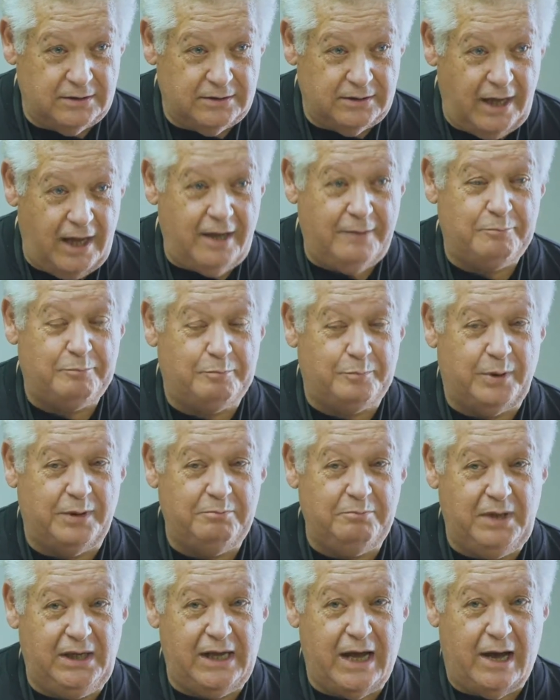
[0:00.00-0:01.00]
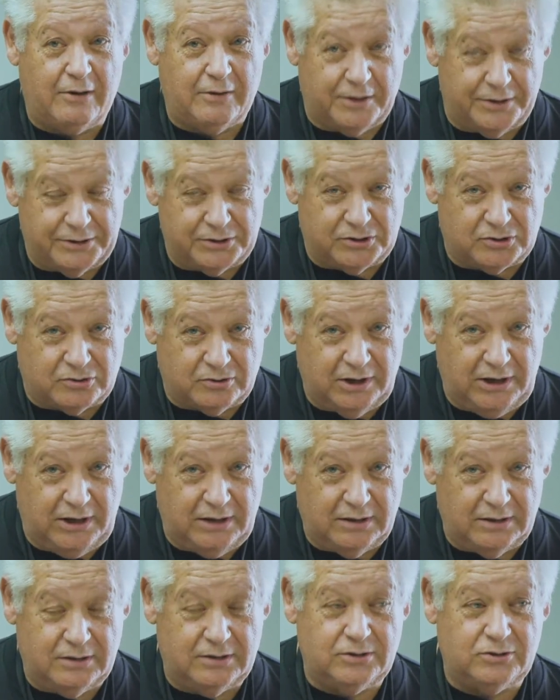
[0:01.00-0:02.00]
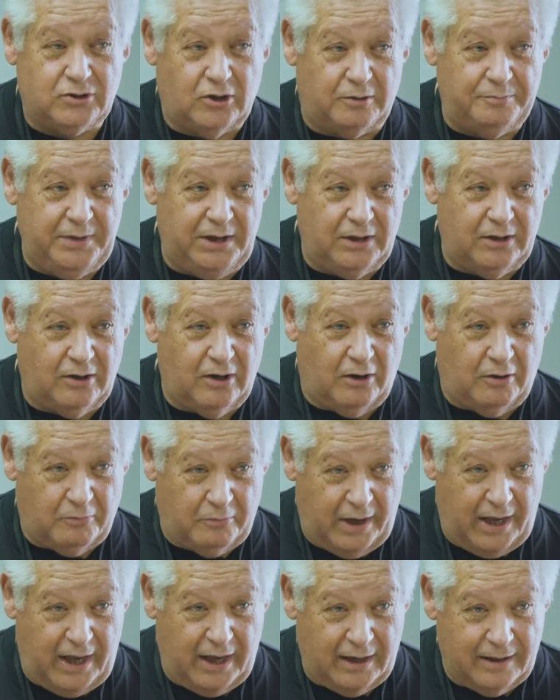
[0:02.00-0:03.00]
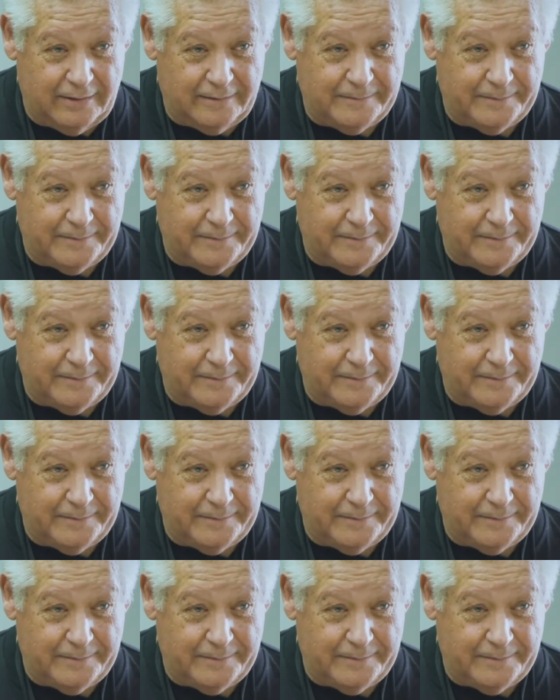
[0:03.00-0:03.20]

They put me out on the street, told me to go away.